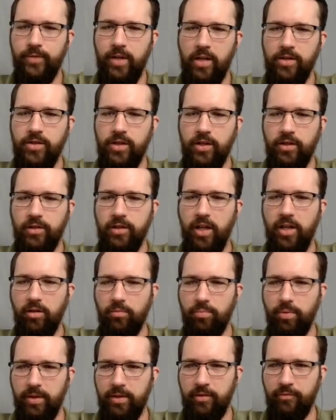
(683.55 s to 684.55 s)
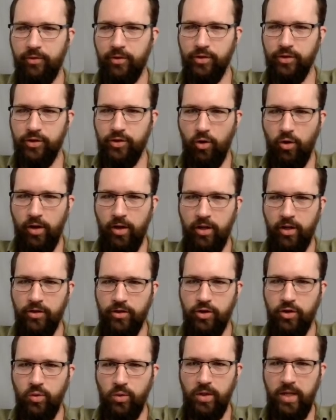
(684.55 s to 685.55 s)
is a little bit different story
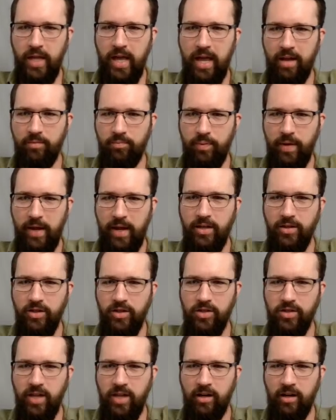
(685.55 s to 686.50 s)
because you get pages